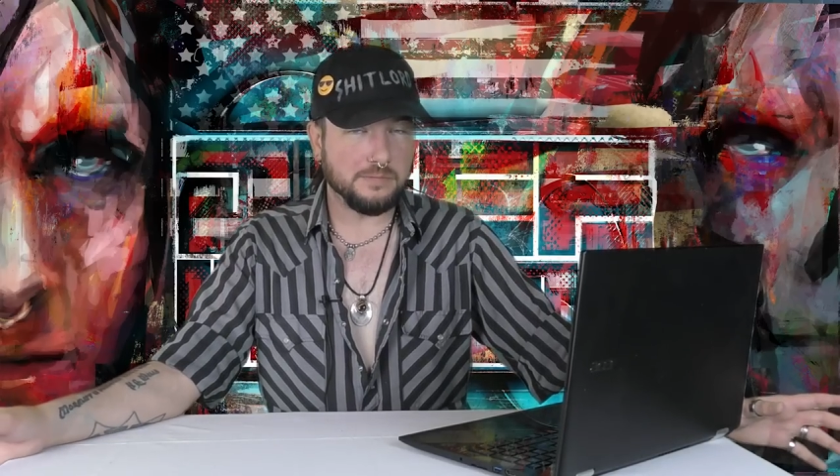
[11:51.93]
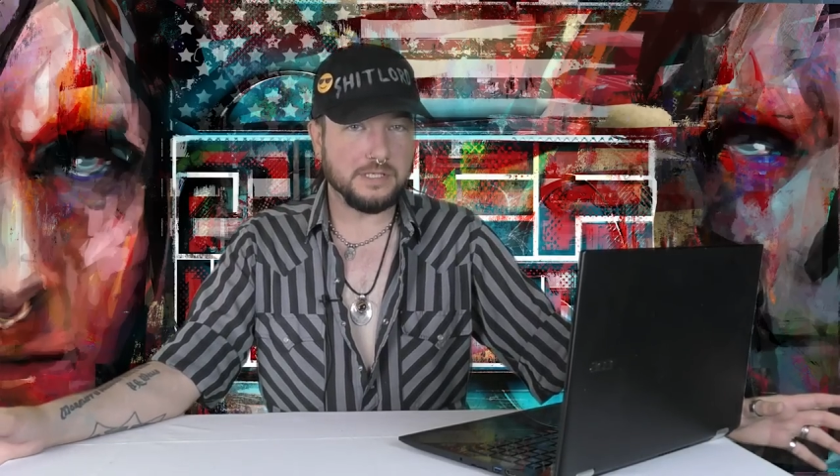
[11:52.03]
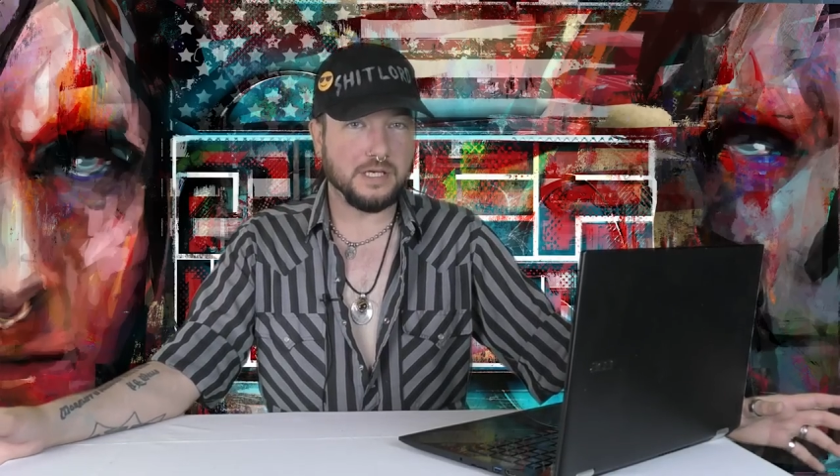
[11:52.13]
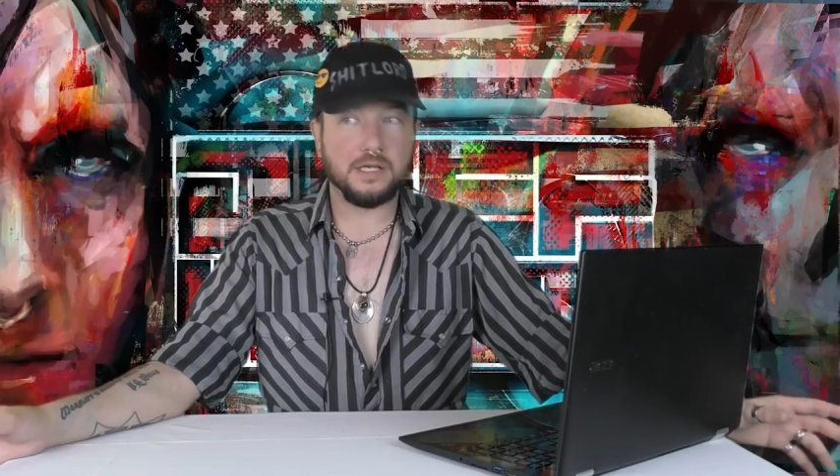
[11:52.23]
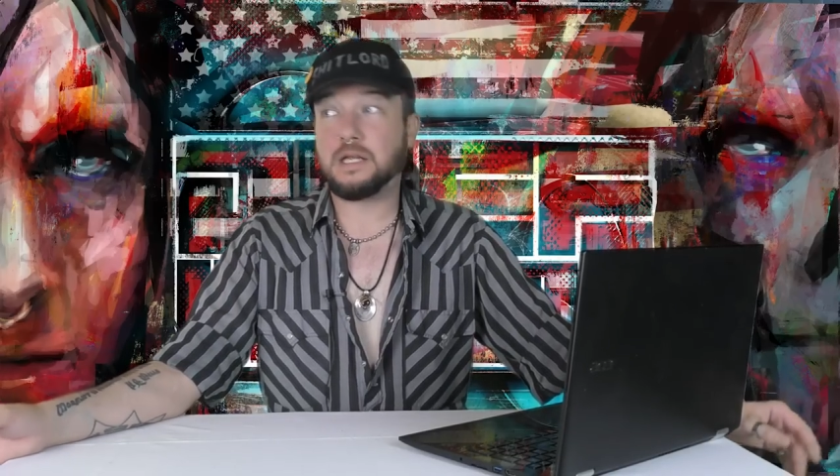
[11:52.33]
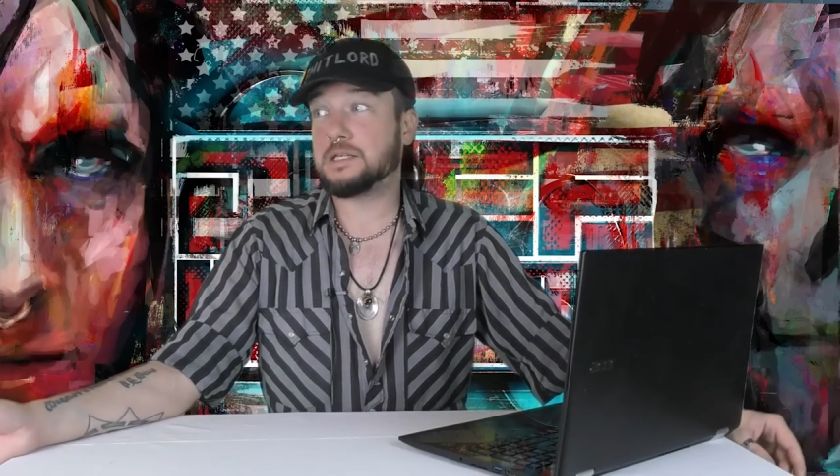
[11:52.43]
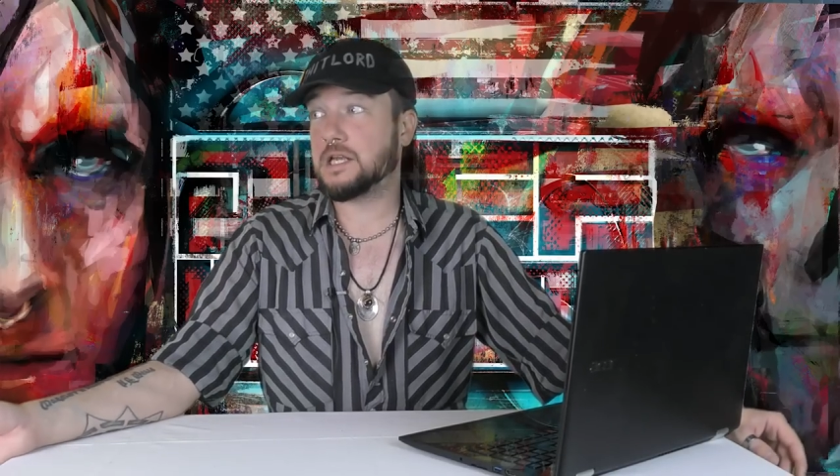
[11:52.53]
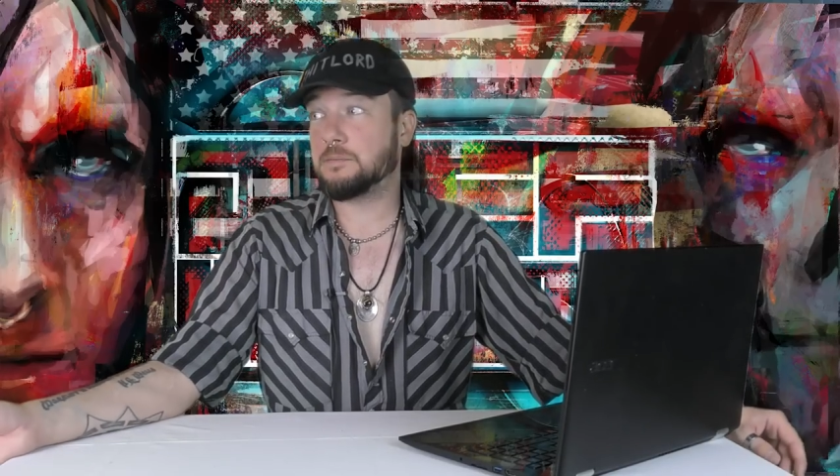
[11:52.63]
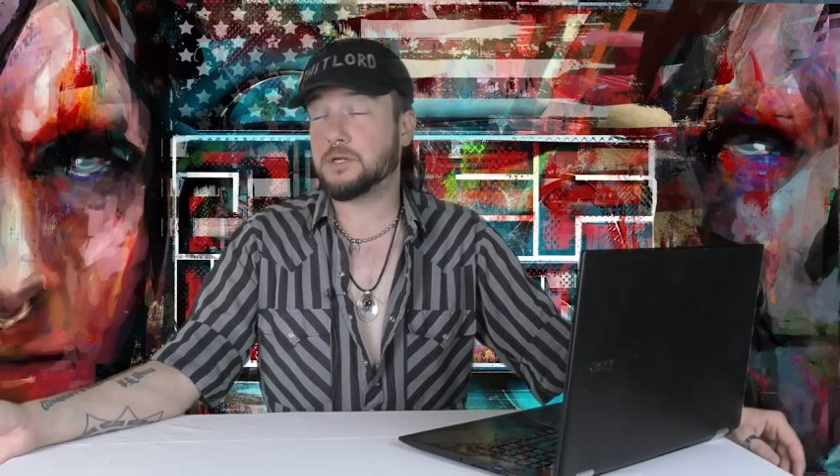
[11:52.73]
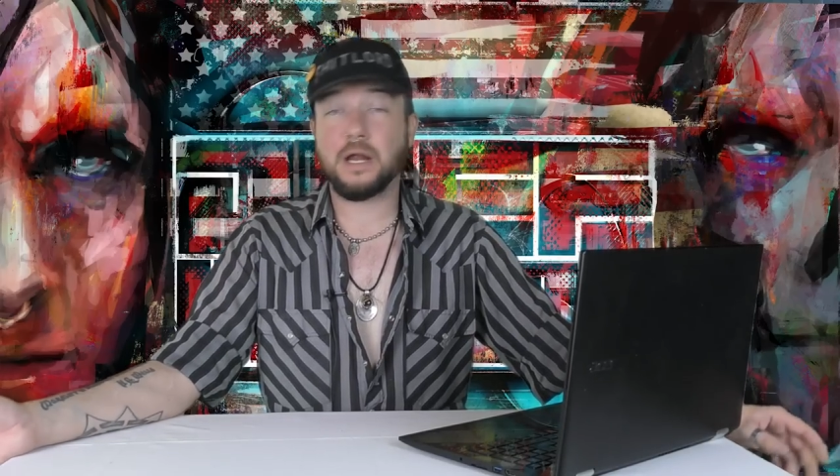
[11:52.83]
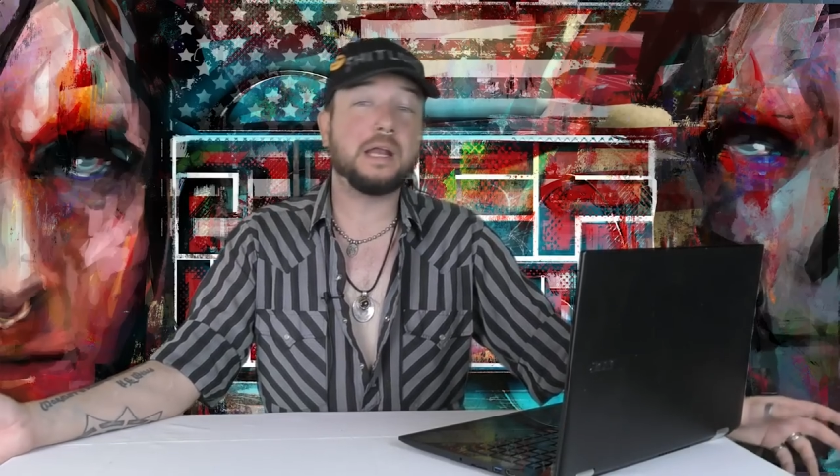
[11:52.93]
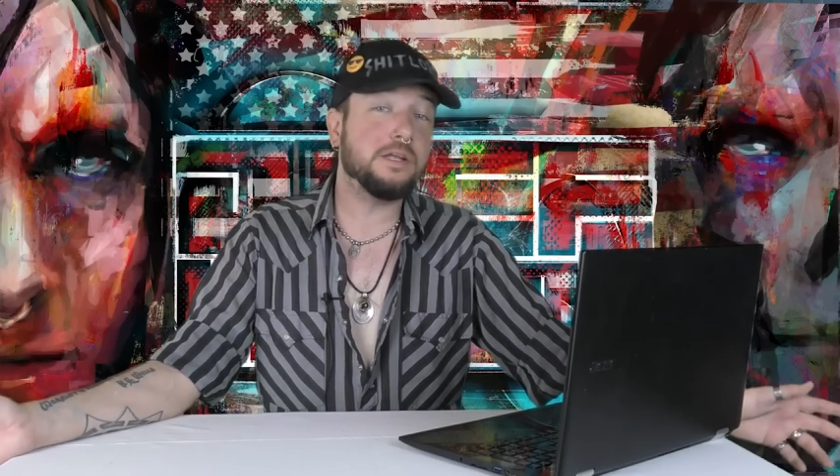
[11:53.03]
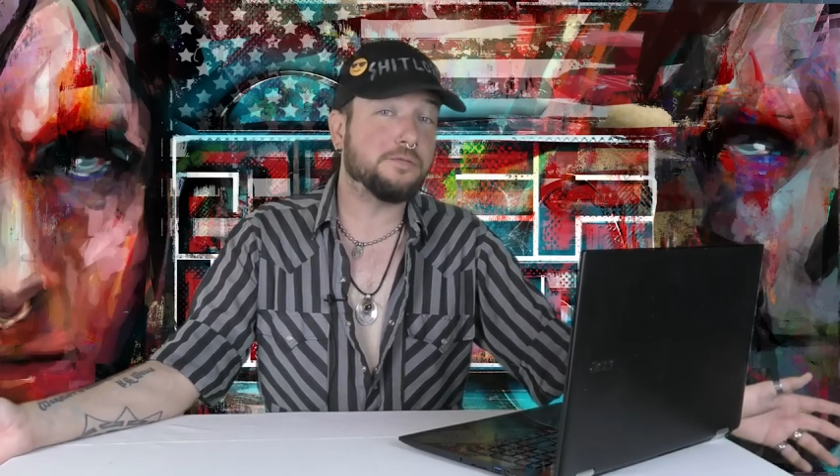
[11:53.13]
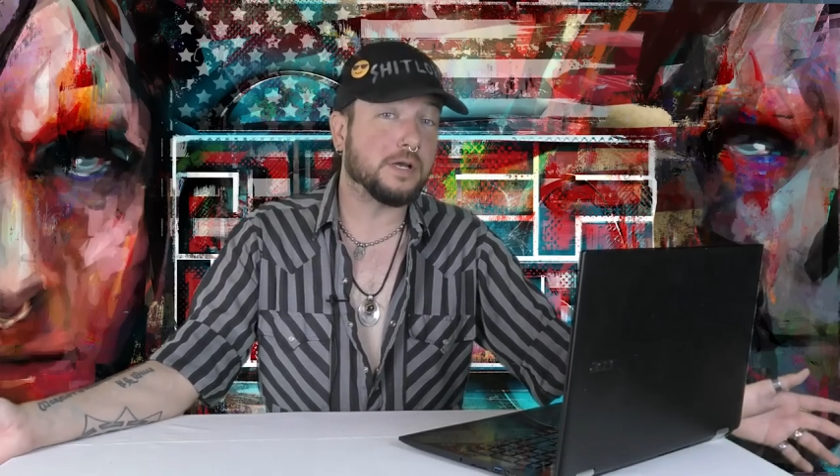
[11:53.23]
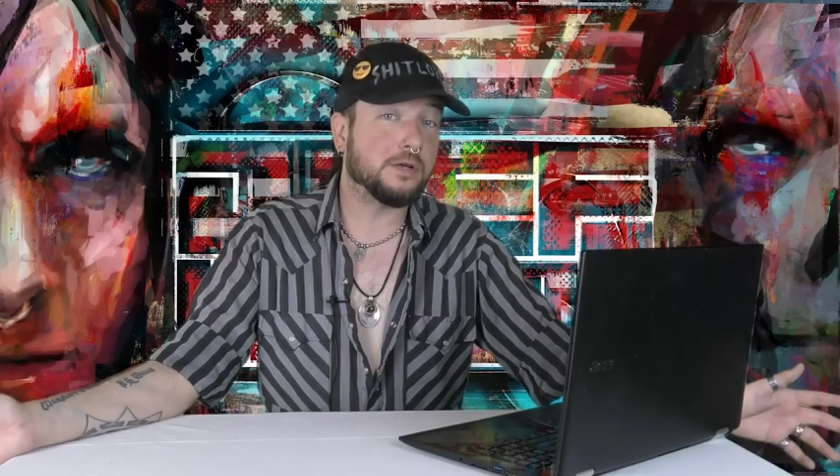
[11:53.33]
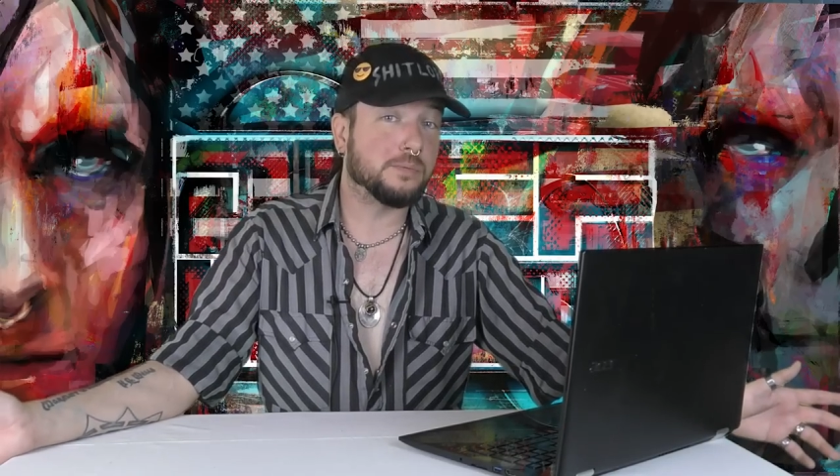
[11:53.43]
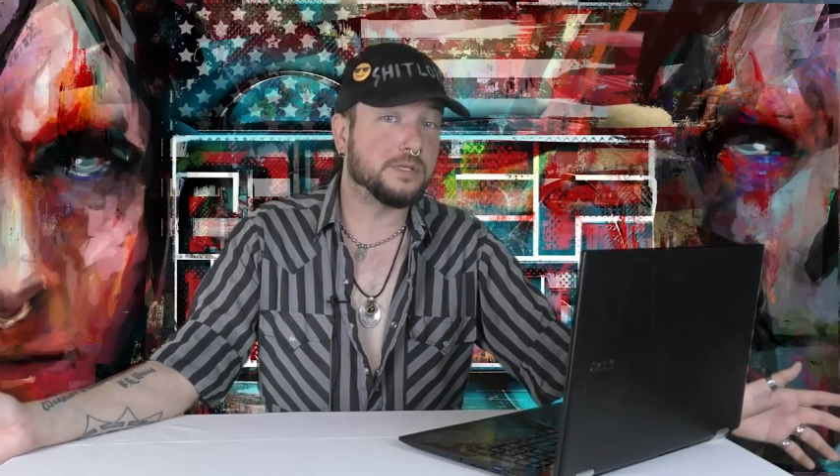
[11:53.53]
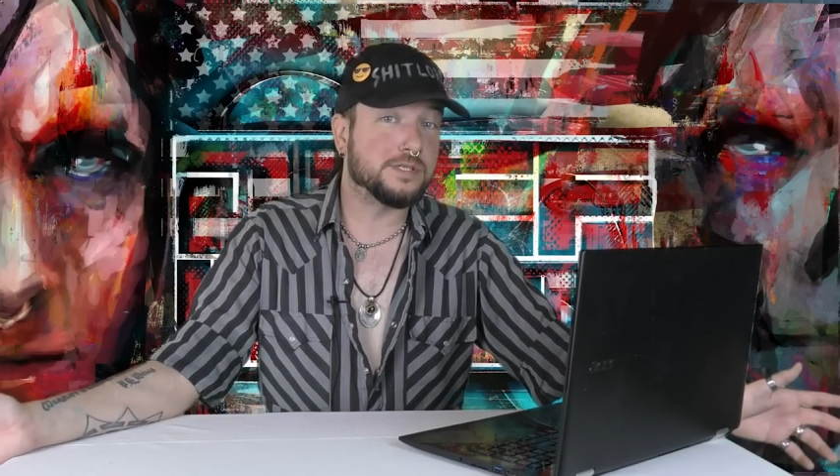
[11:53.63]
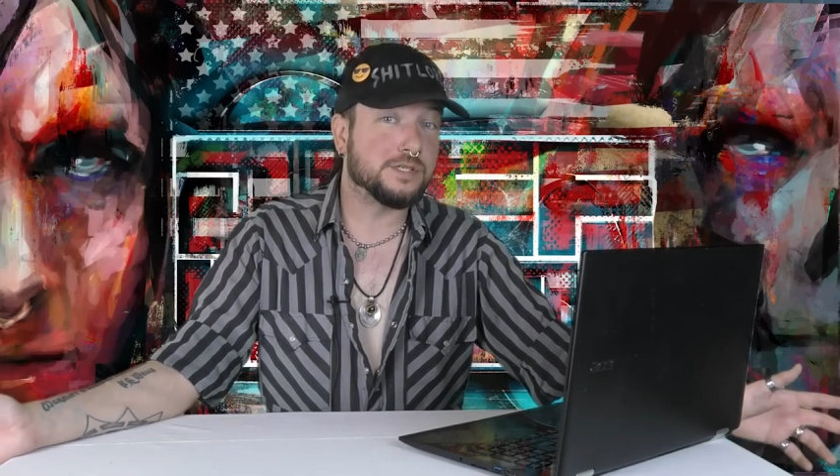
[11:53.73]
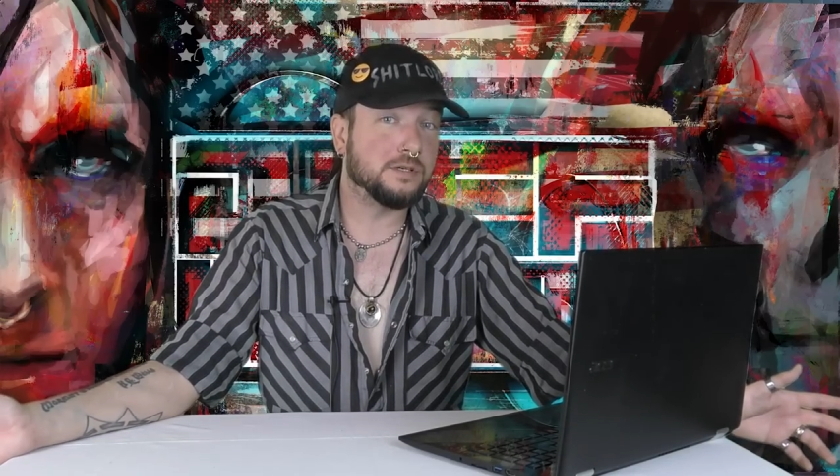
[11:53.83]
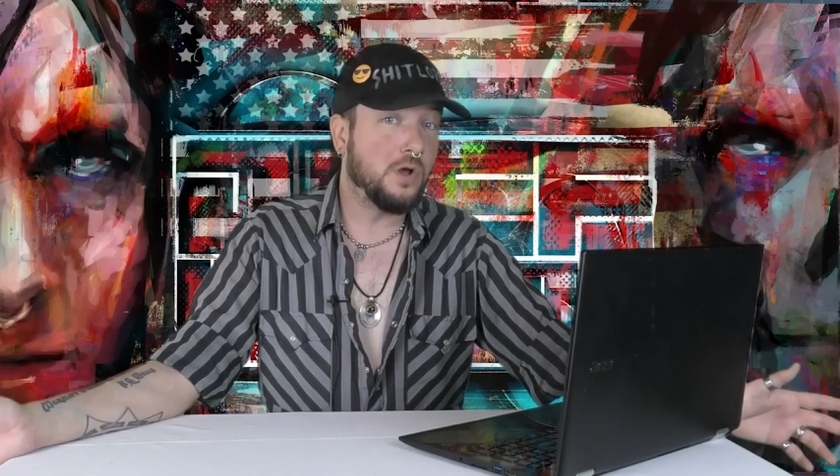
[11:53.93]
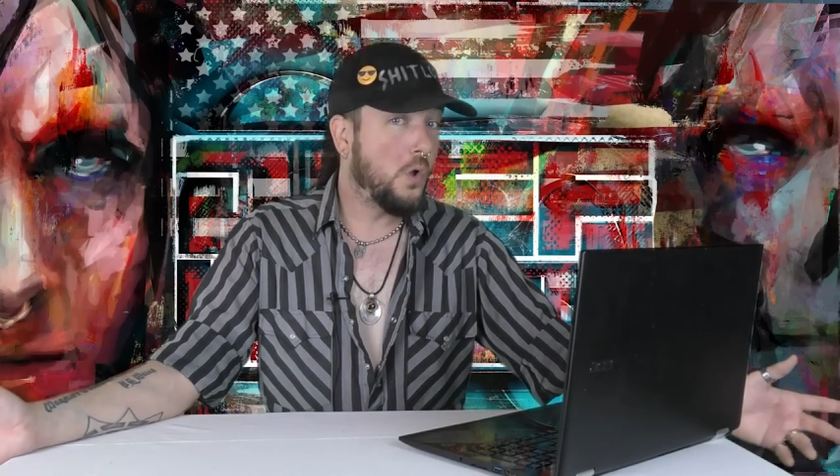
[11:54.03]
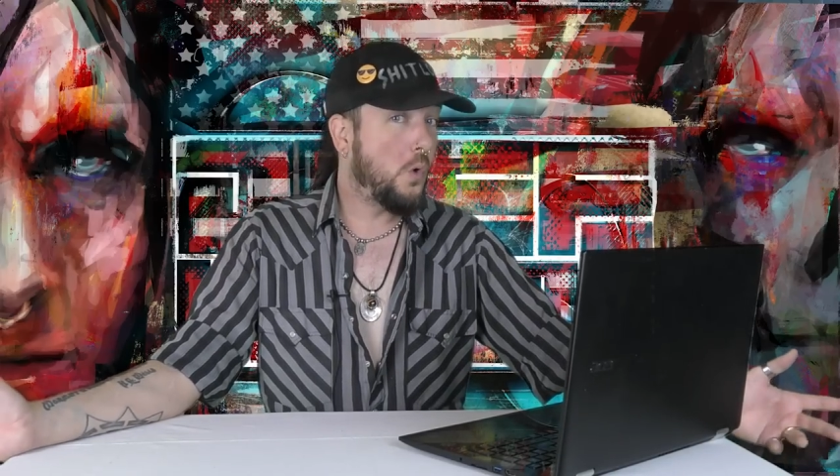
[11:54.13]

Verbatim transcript: be done in damn near any fucking religion